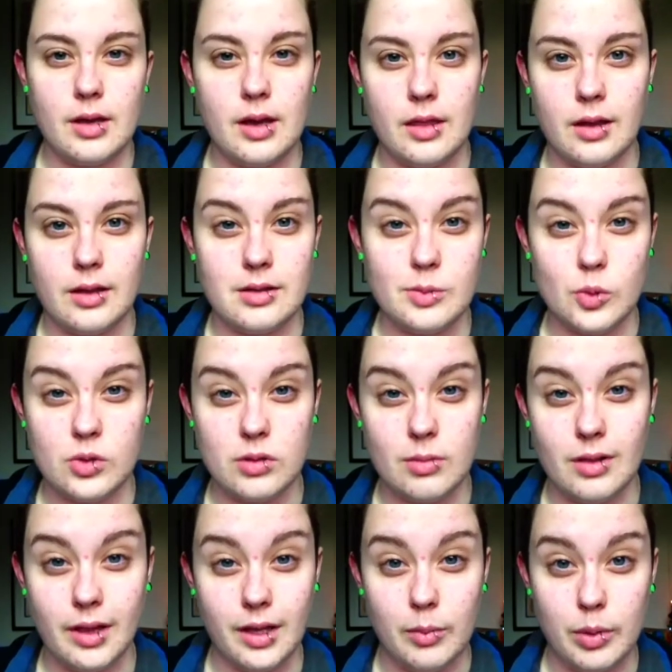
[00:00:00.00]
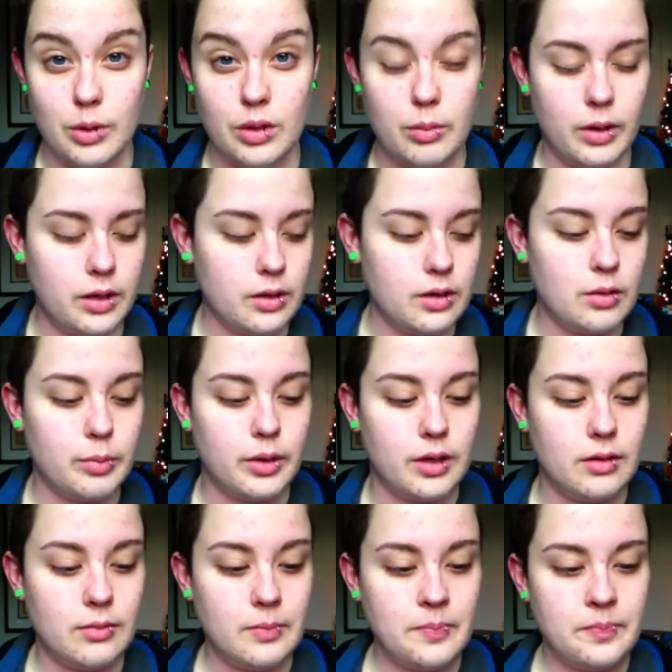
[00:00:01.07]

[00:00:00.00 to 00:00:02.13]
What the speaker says: I think it's supposed to be like a beauty blender, but